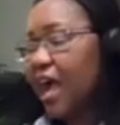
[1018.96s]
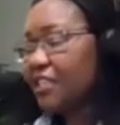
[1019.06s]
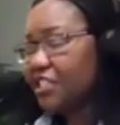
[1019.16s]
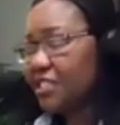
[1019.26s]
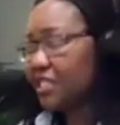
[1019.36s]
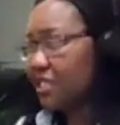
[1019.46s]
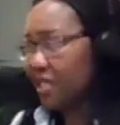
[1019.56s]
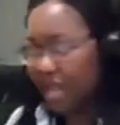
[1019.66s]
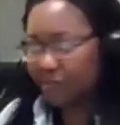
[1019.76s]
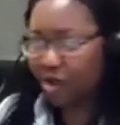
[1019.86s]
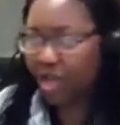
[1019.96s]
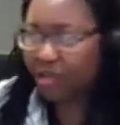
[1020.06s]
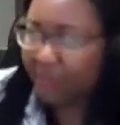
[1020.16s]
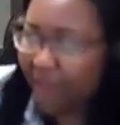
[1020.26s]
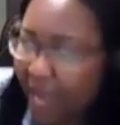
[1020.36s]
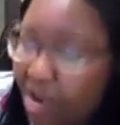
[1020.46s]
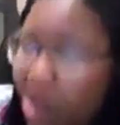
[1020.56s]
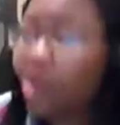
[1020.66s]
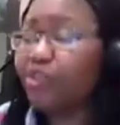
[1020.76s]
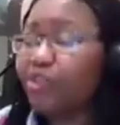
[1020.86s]
And I'm going
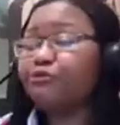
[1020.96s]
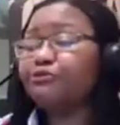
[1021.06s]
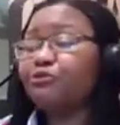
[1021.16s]
back on the